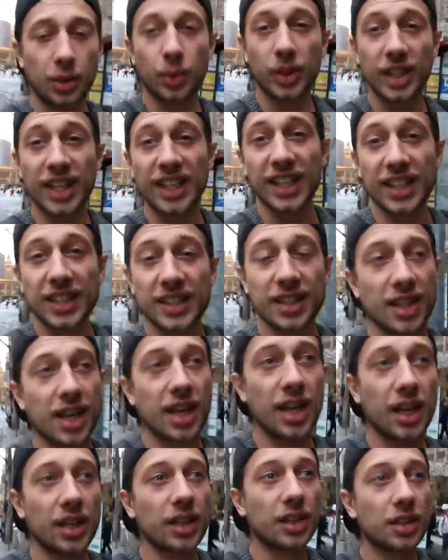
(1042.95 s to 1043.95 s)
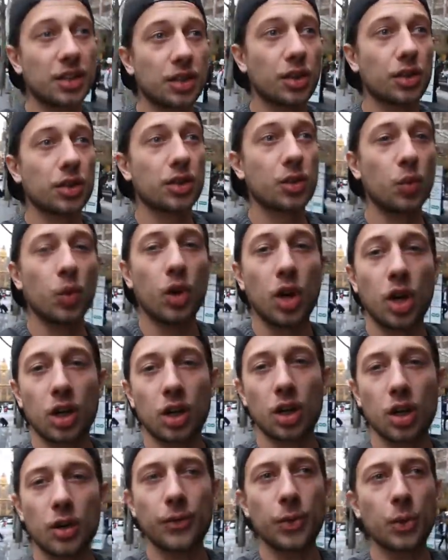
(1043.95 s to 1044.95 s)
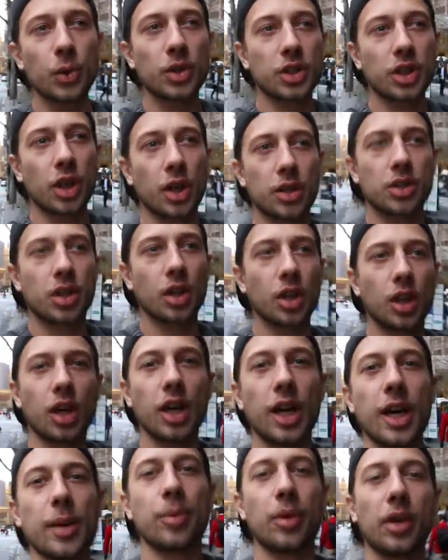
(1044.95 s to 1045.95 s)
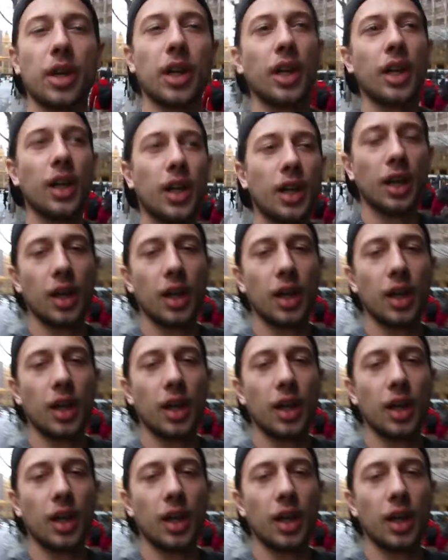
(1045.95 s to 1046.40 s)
We need internet, need to do some work. Luther wants to go to the library